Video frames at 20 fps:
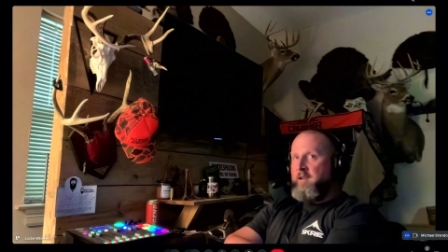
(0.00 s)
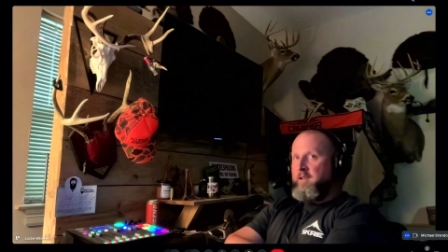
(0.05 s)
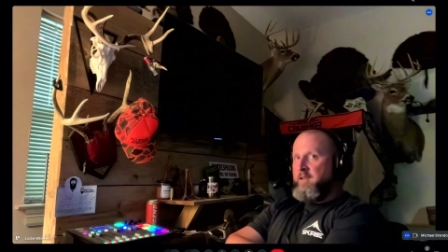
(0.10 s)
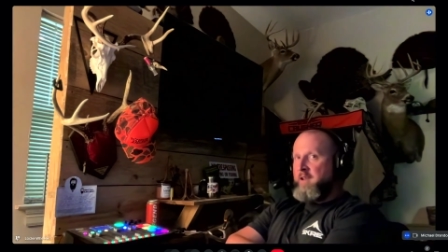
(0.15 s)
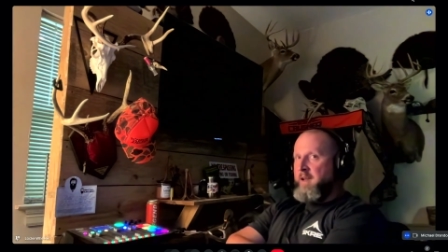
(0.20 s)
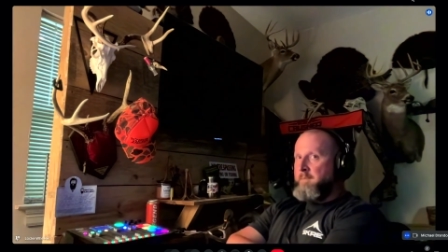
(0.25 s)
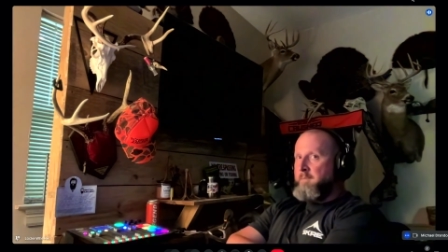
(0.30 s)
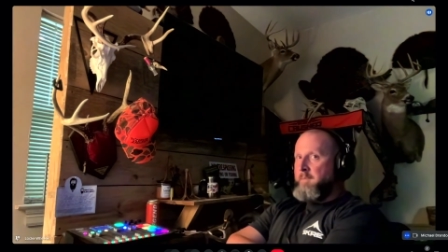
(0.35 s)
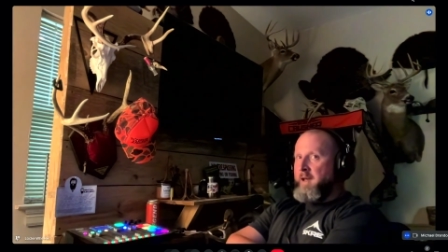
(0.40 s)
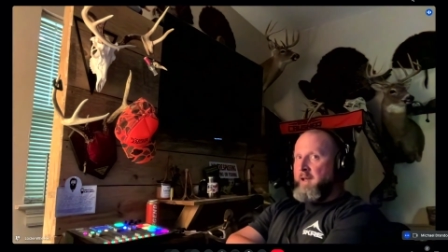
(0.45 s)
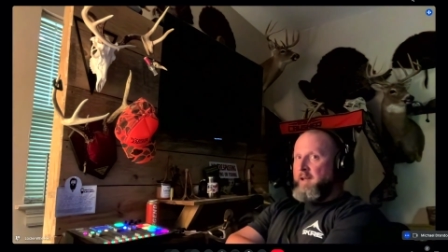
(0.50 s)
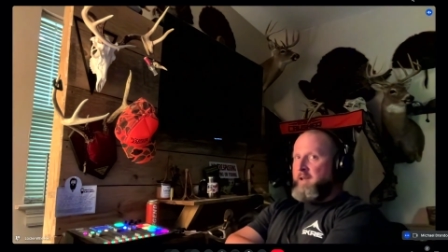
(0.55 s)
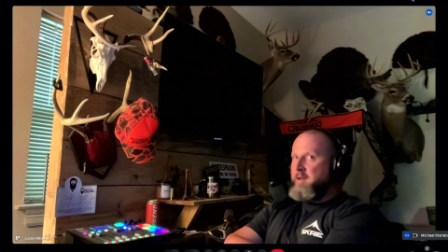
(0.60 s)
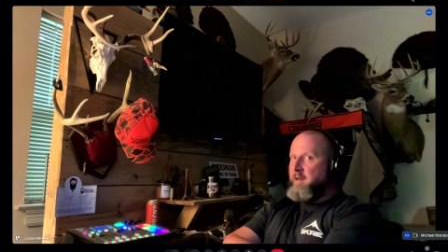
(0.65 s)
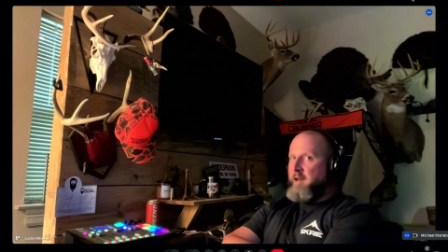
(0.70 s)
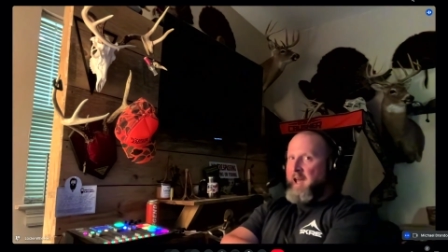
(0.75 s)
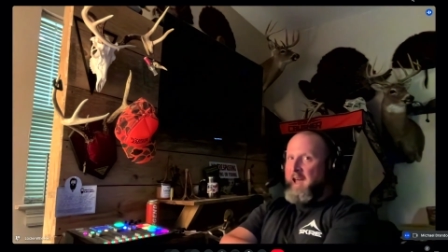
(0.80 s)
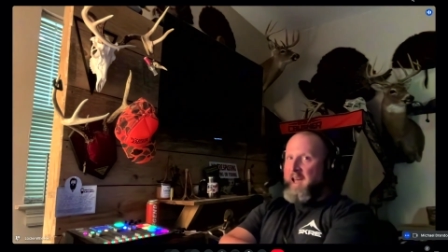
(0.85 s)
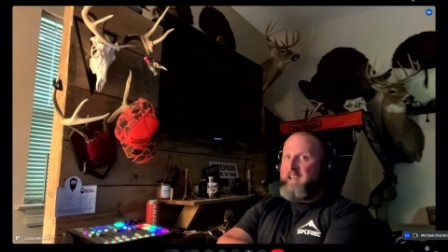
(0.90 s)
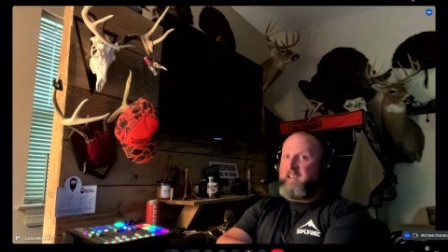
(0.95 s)
than make
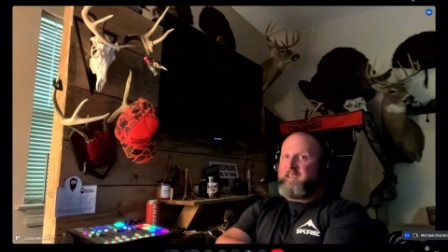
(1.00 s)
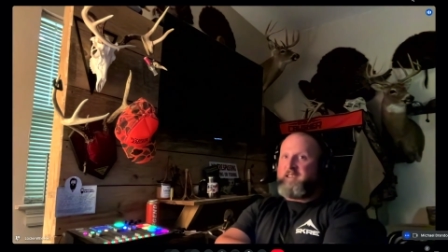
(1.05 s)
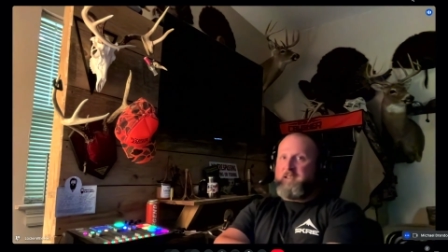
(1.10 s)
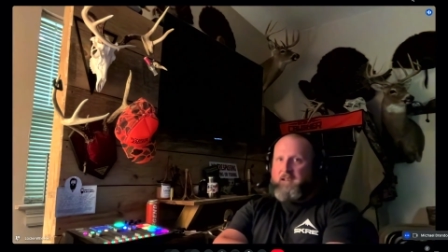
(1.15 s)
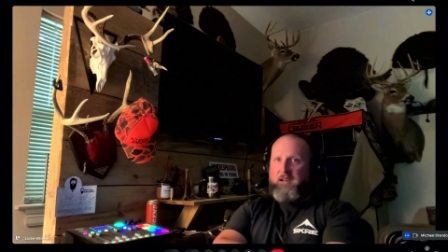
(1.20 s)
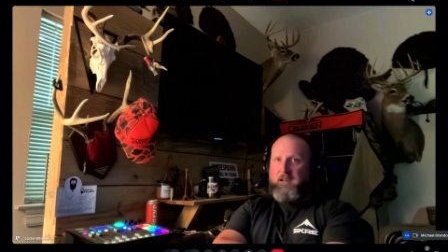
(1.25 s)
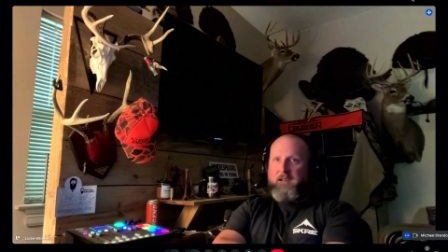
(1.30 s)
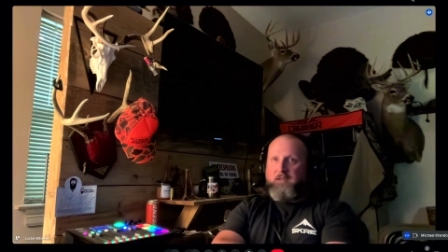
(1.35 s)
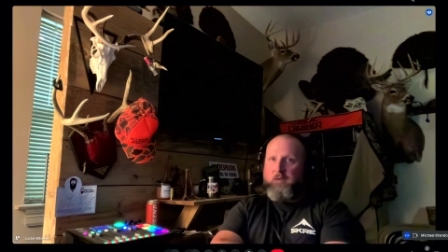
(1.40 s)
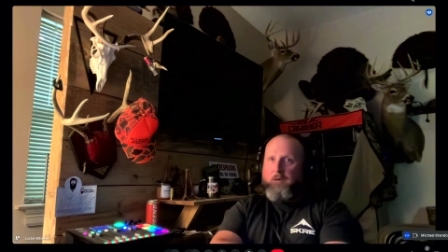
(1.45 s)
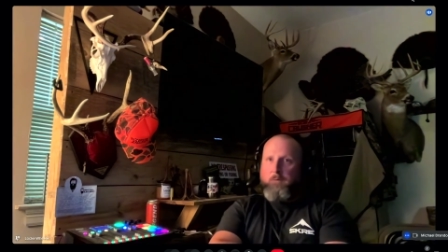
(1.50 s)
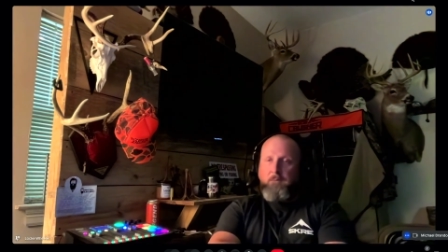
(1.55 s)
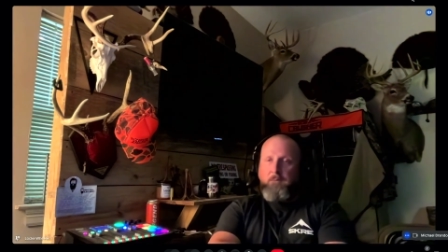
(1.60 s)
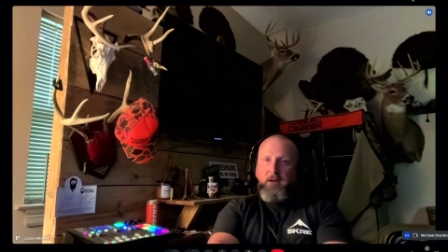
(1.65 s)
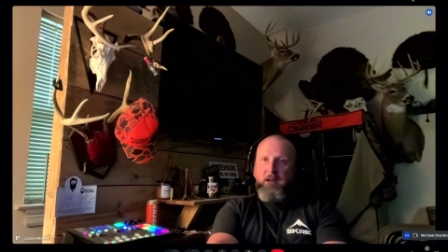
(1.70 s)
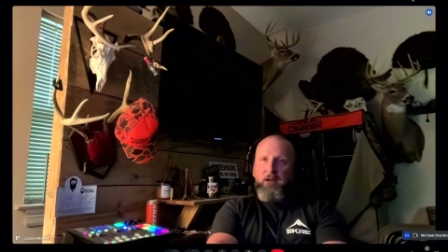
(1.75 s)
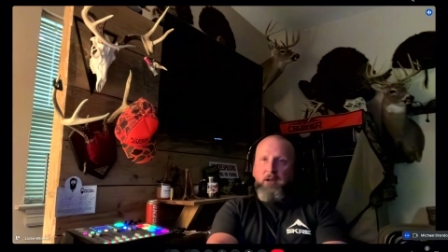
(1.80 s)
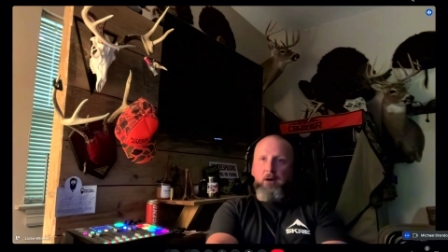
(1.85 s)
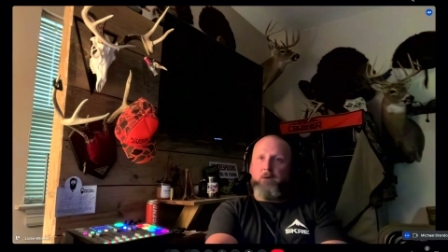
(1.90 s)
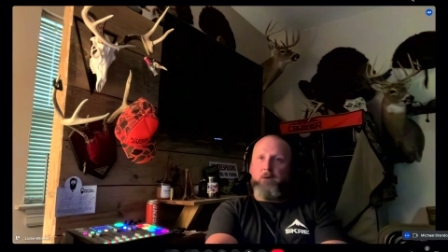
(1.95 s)
8 sits on
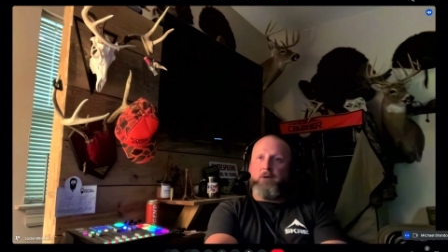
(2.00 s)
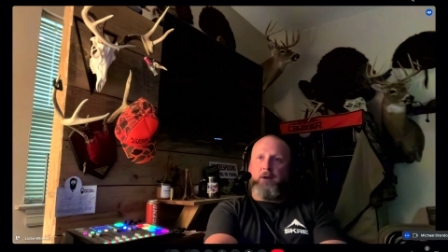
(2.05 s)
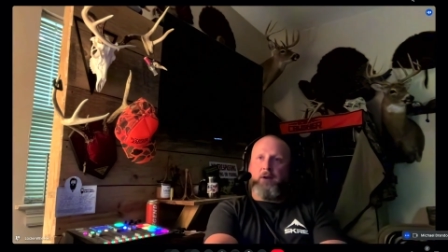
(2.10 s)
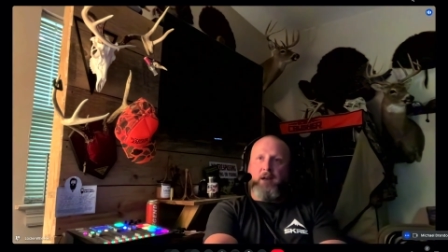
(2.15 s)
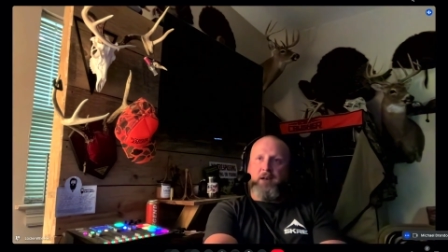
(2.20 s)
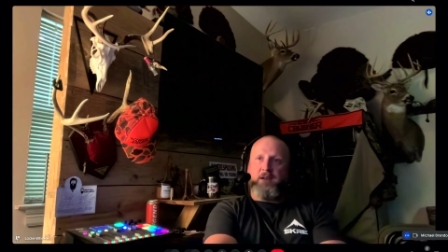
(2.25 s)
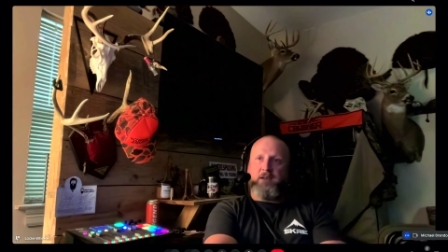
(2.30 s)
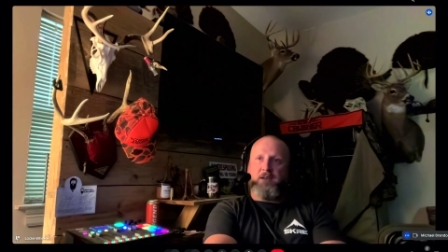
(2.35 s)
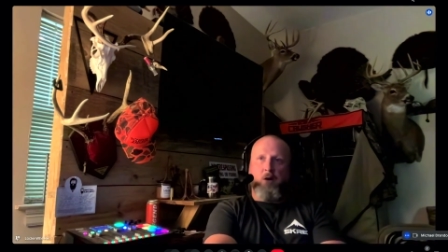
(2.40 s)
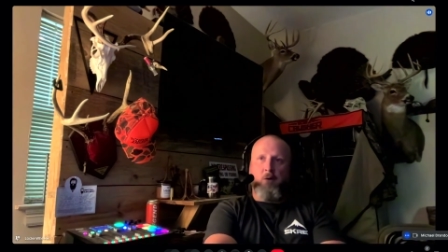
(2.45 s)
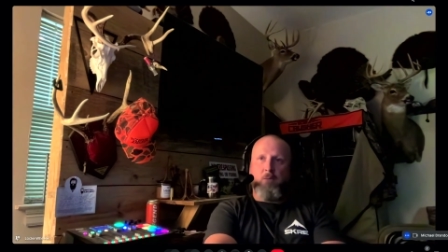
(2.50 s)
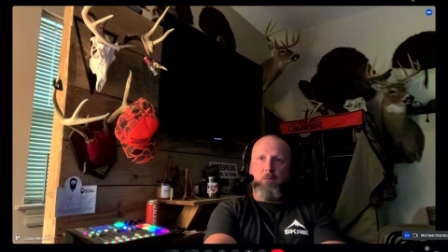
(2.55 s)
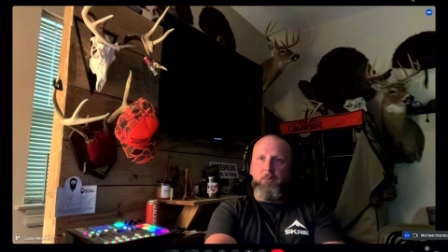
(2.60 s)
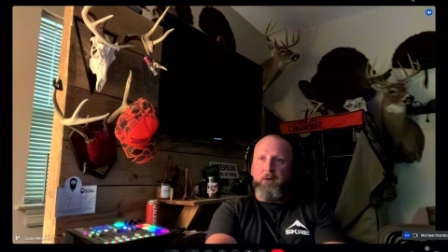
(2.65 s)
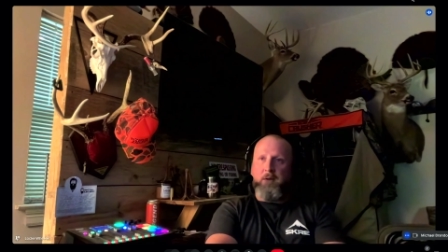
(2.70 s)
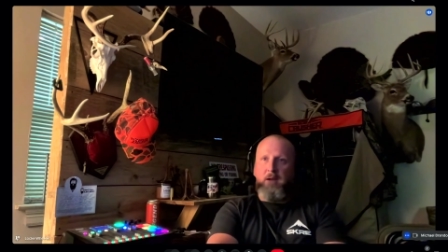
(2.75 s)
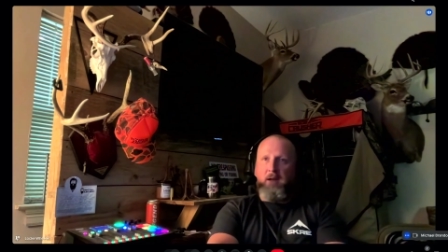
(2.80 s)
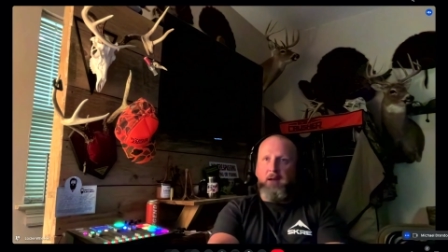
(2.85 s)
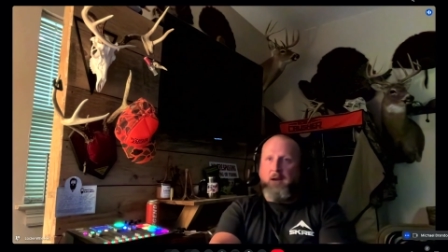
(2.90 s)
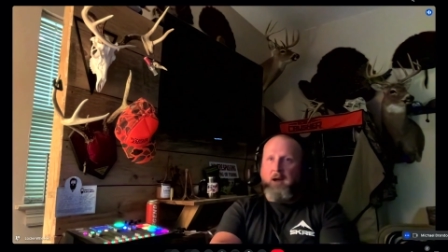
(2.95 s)
mediocre days,
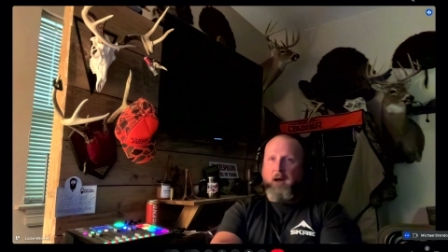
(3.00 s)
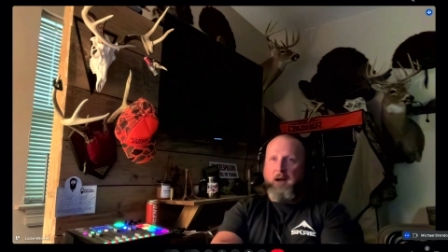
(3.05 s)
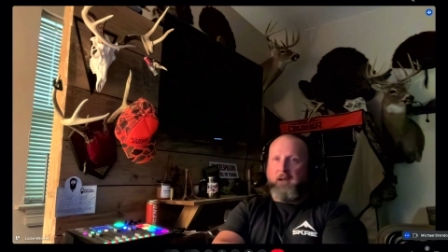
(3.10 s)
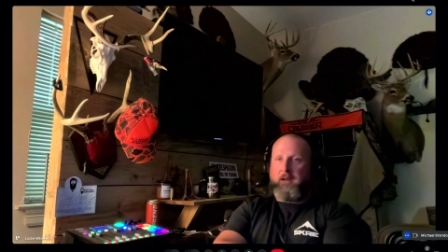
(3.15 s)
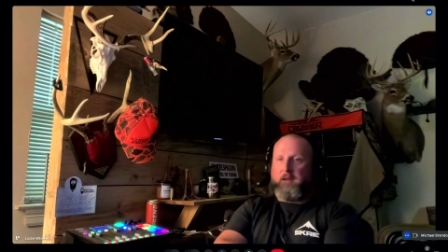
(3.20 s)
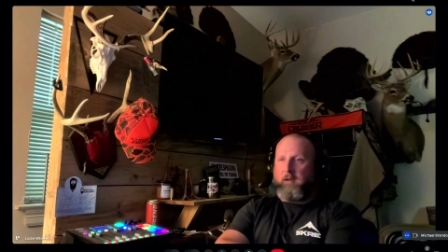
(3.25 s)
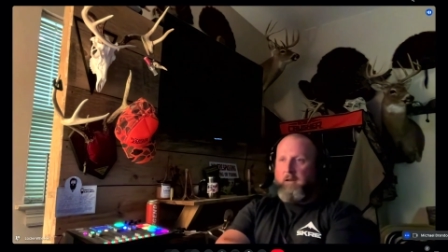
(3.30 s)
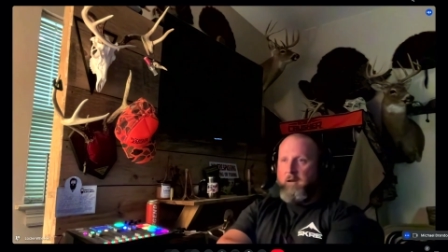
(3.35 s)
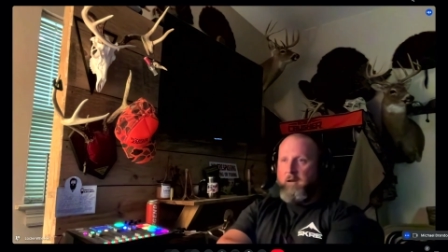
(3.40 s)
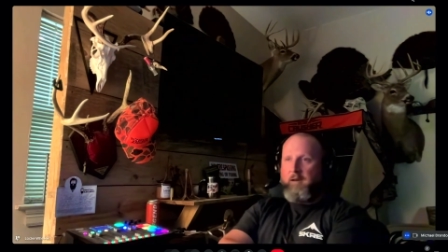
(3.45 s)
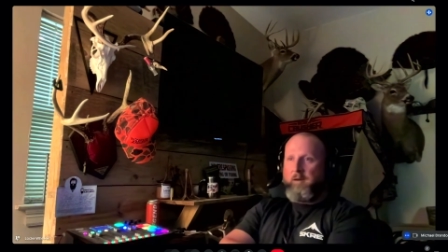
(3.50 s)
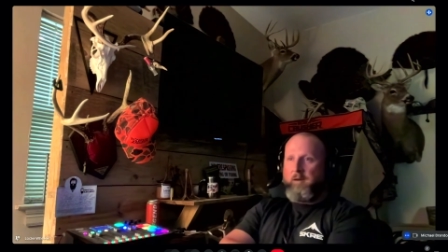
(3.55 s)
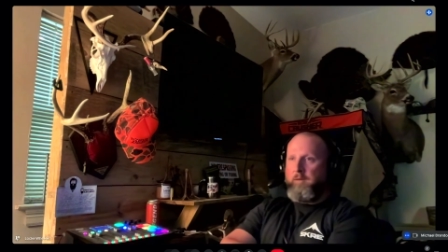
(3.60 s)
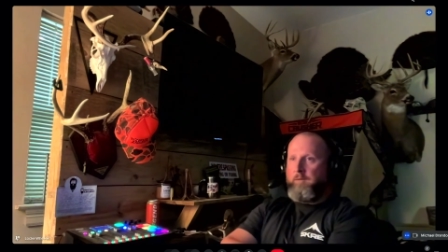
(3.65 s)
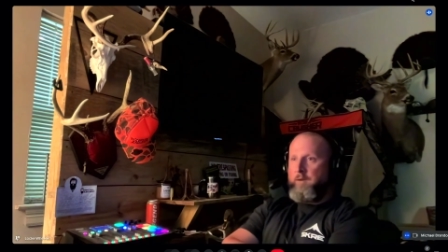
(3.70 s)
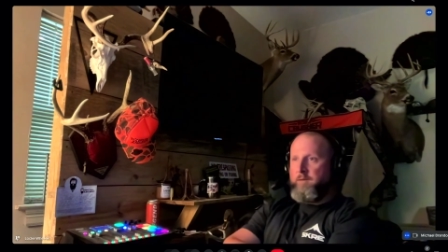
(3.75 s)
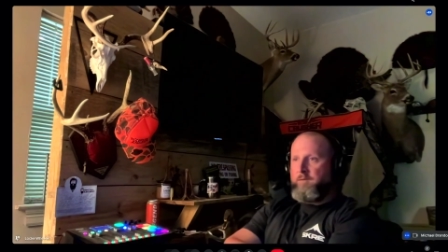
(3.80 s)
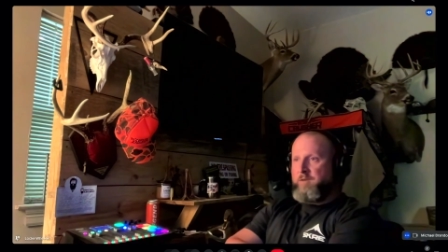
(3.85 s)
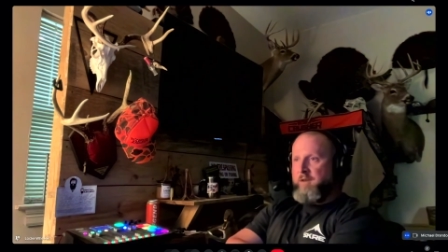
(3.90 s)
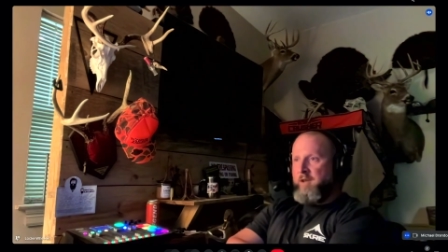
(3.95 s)
hoping that I get lucky on
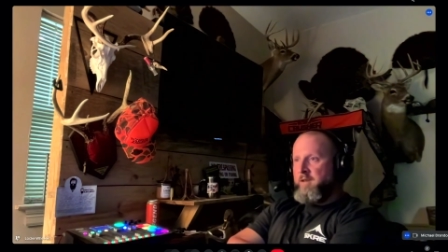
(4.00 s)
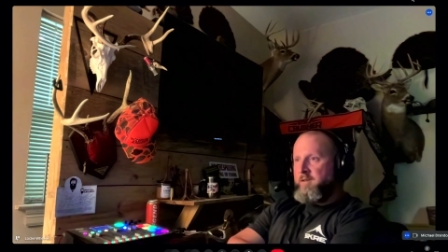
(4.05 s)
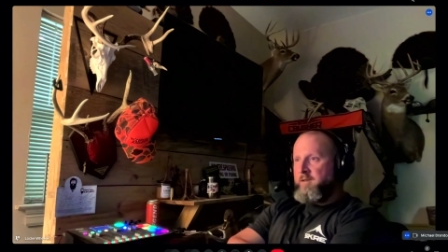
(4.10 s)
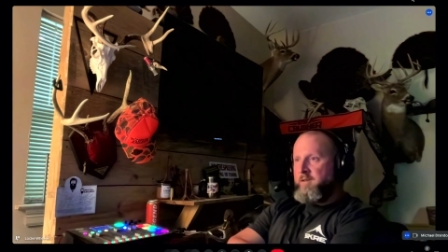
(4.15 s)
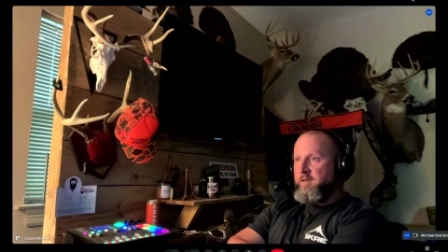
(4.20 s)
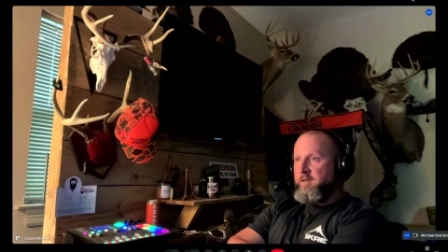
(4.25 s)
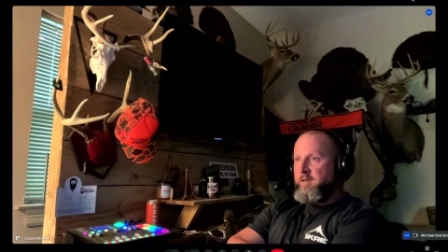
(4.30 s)
those days.